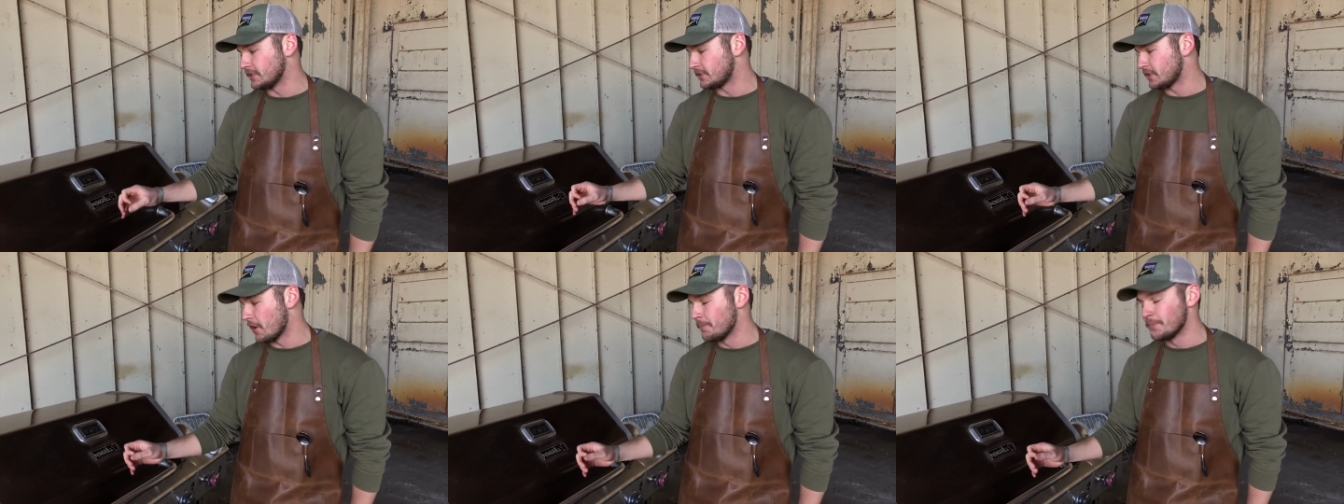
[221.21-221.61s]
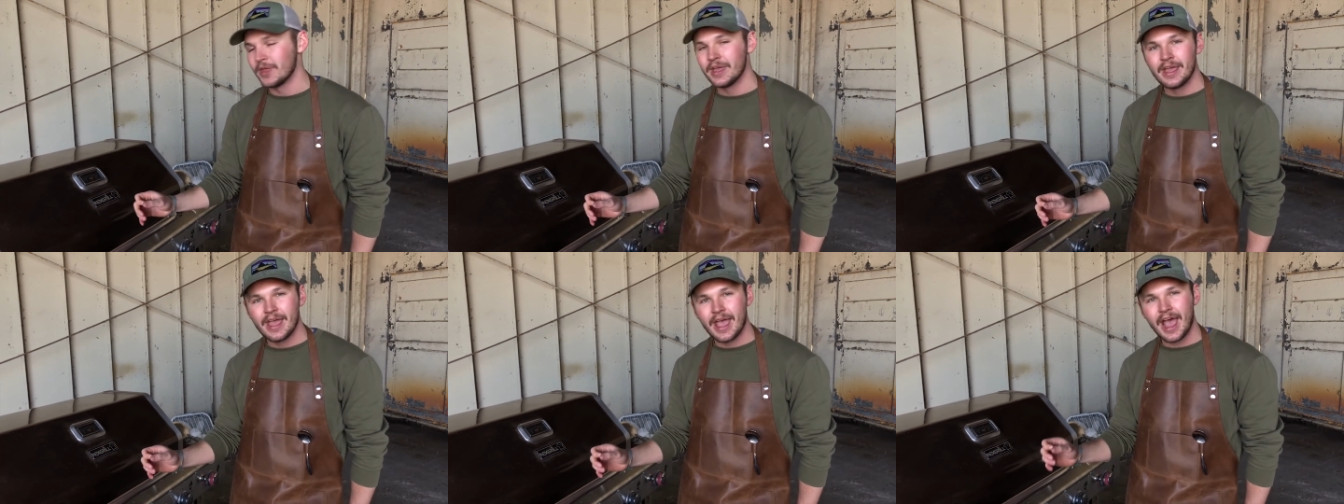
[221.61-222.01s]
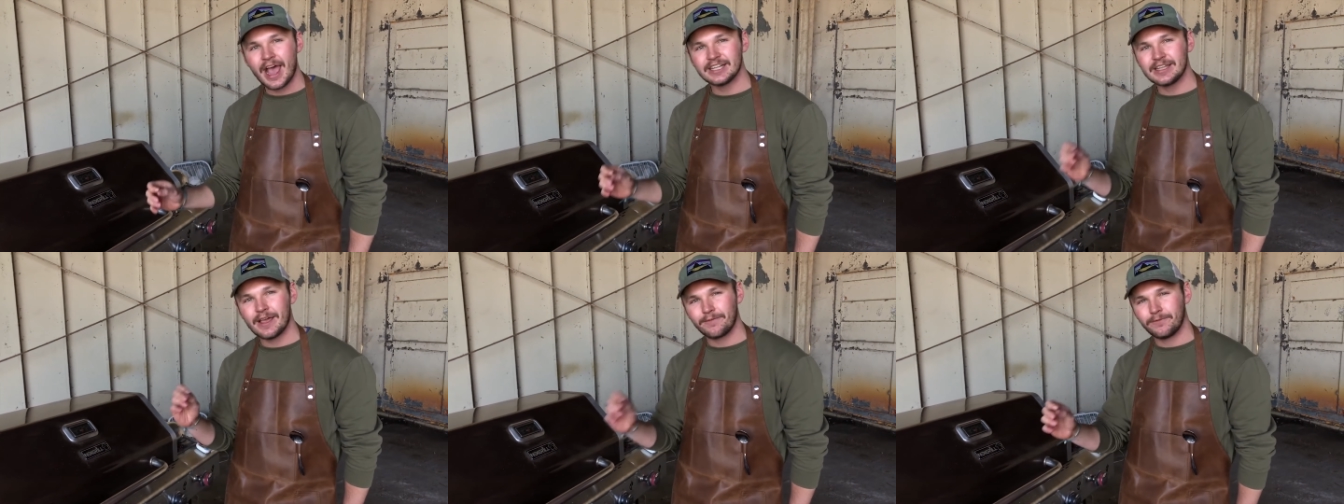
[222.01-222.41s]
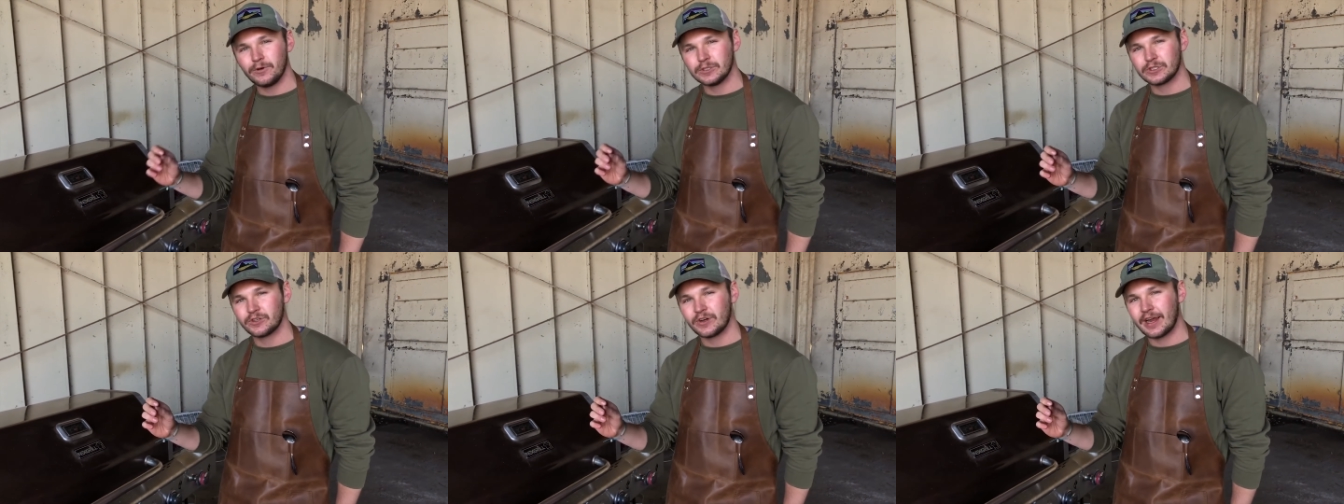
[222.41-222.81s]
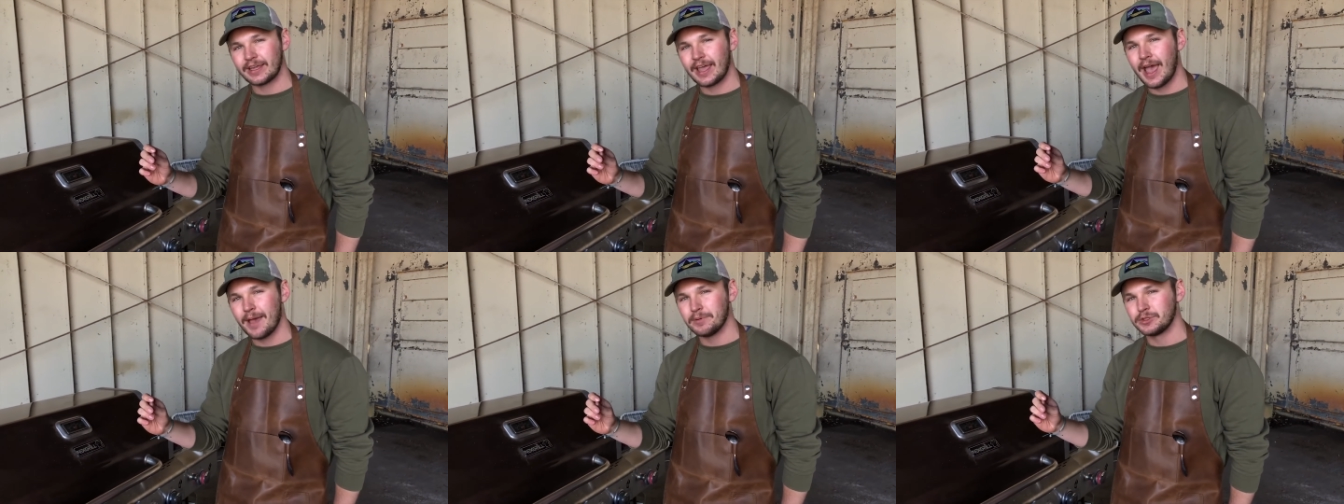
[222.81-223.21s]
So as that first crack
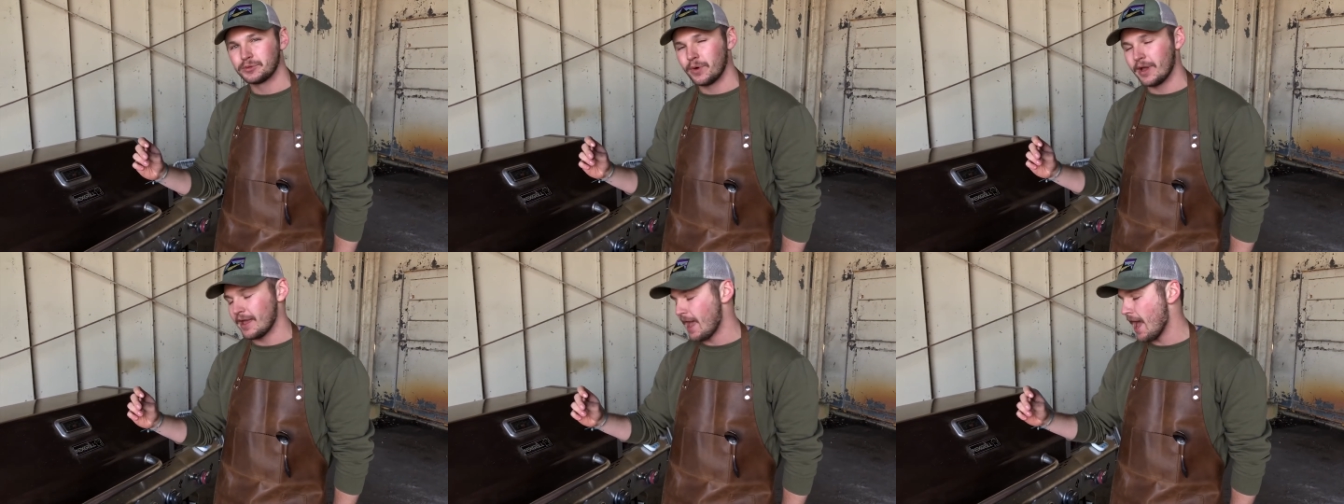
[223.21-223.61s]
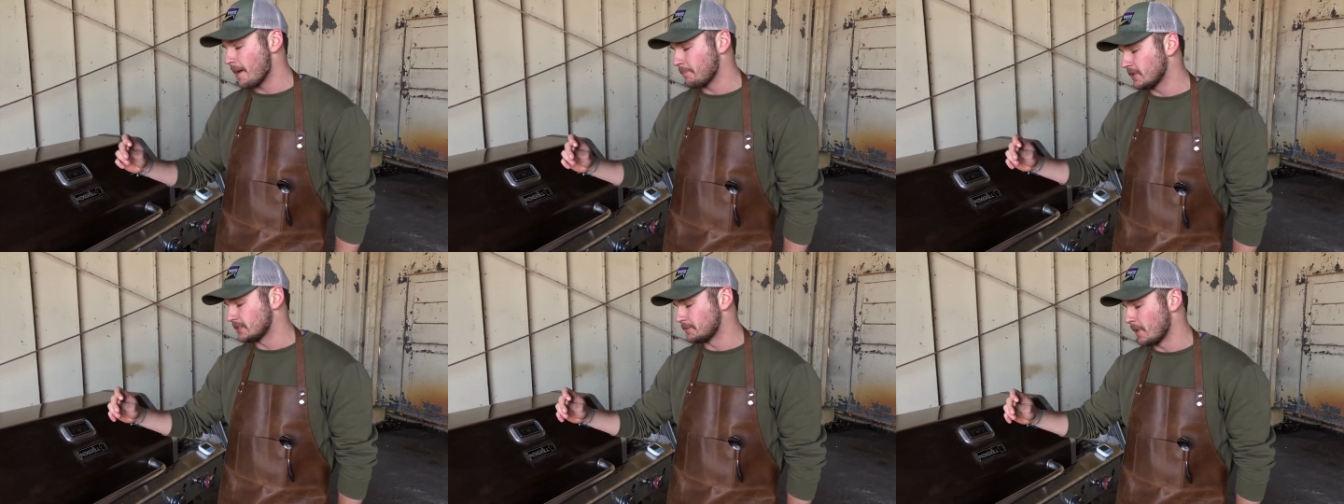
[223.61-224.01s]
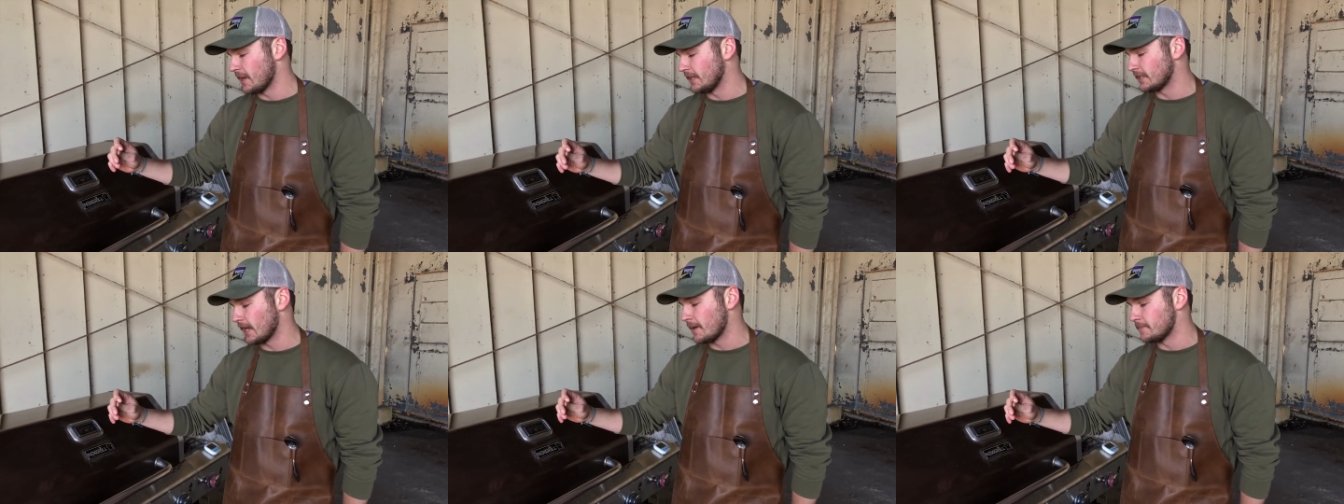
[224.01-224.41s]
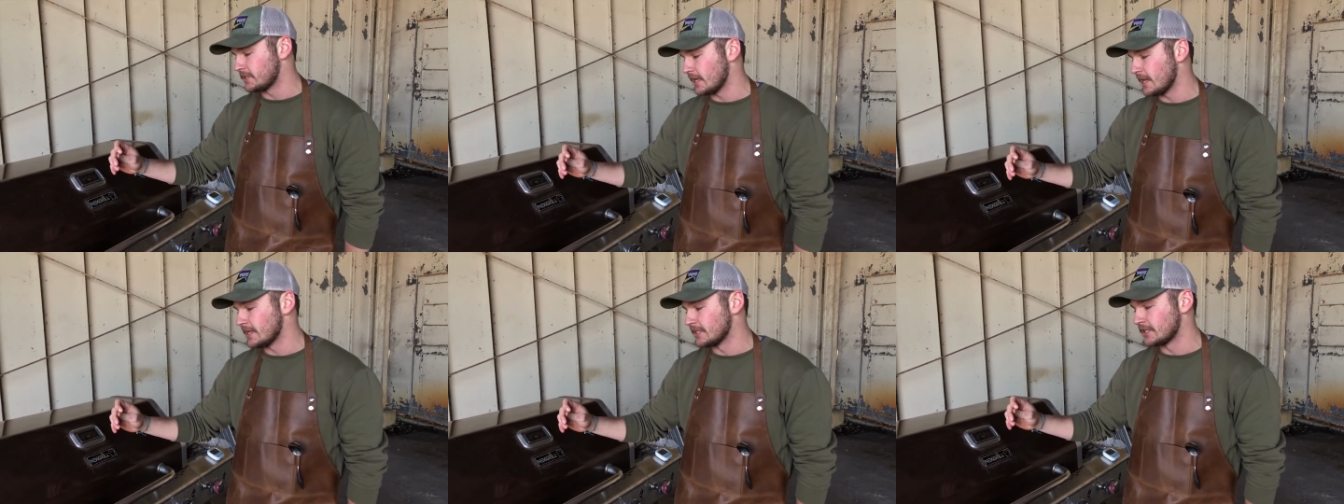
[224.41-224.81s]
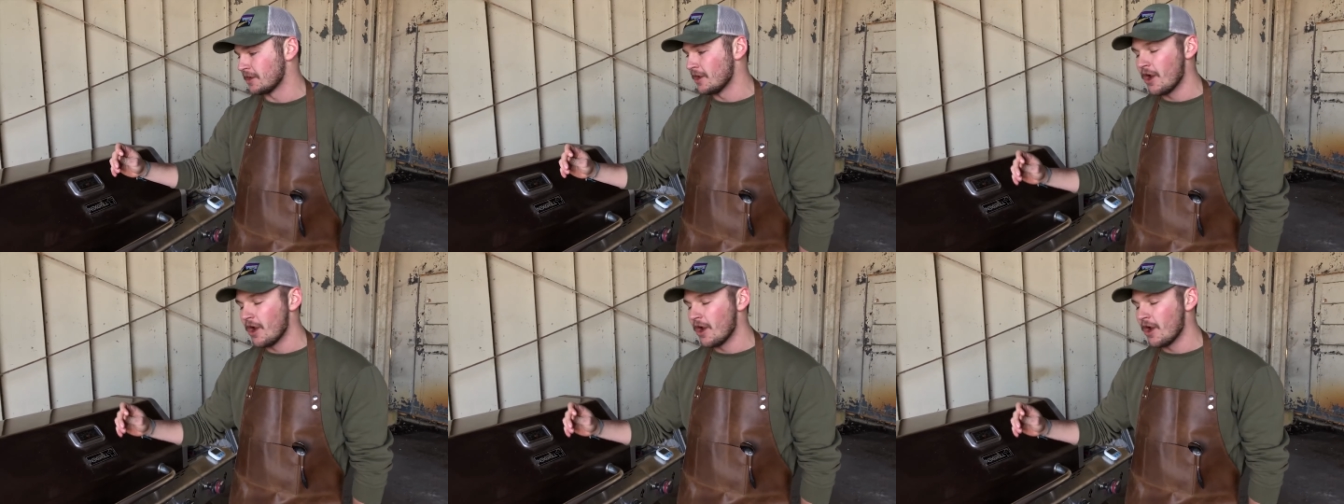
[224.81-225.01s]
happens, what happens many times is